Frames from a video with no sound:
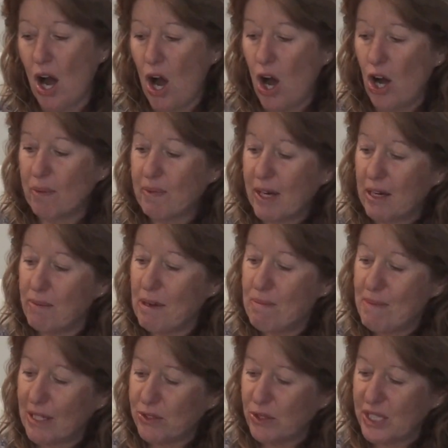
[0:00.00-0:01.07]
I'm going to be
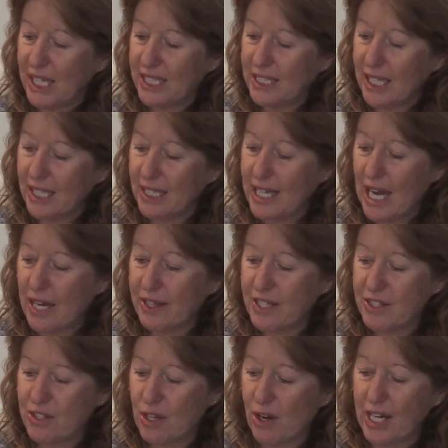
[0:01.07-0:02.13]
muscle testing down the
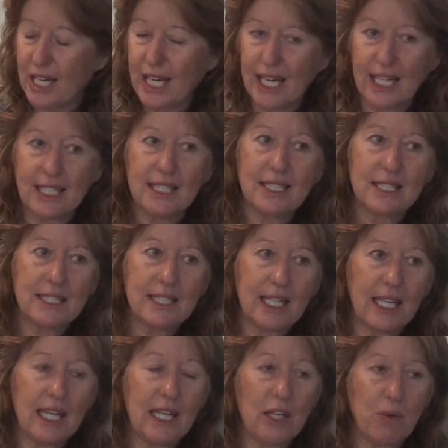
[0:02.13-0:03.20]
side here to
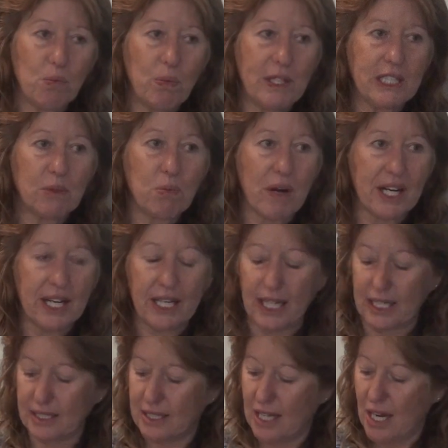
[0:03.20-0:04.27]
see which one it
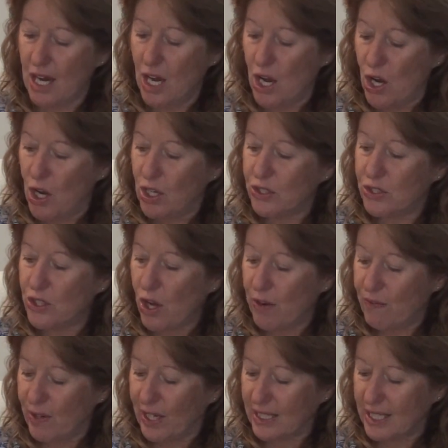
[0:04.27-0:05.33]
is. So
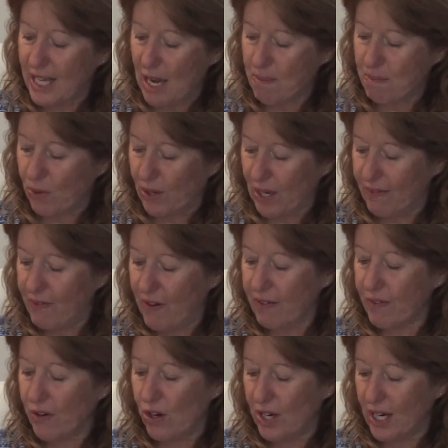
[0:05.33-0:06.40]
for example, if
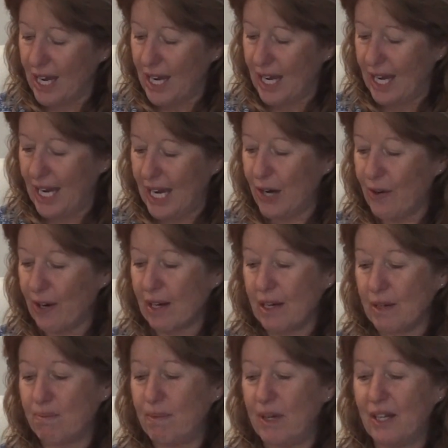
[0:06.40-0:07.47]
I've got hearing,
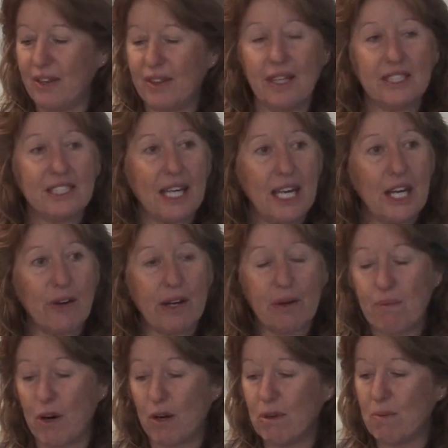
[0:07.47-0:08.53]
there's a hearing
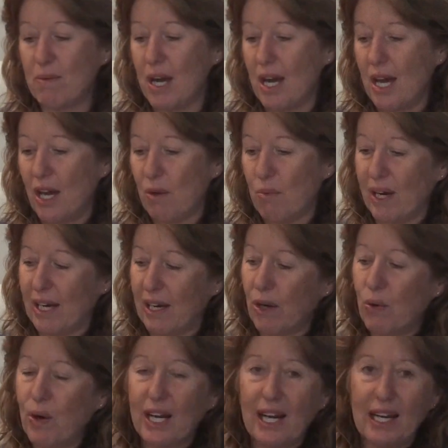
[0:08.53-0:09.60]
problem, we can
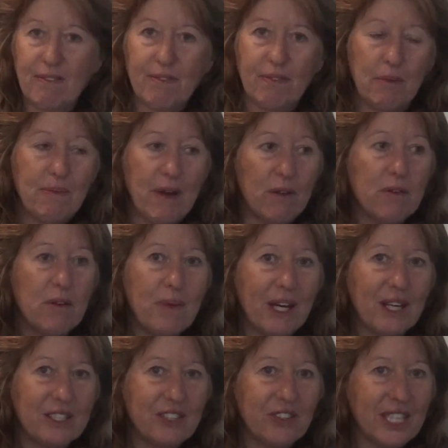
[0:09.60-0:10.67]
quickly flip over
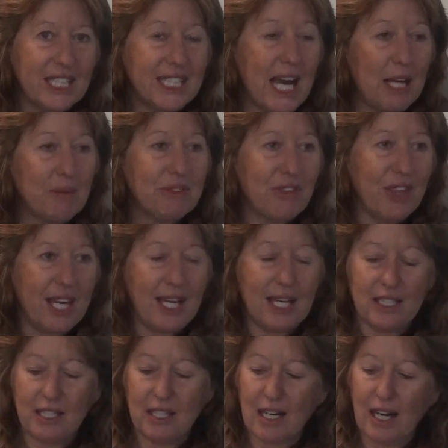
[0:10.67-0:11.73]
because the tab's
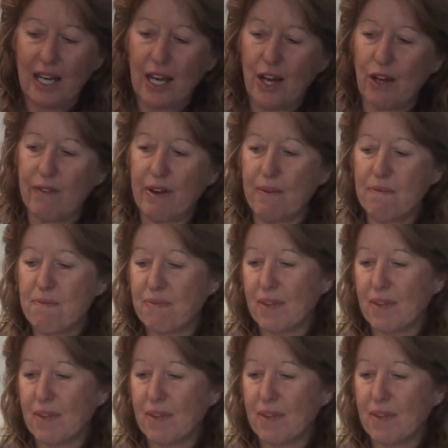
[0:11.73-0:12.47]
there to click over.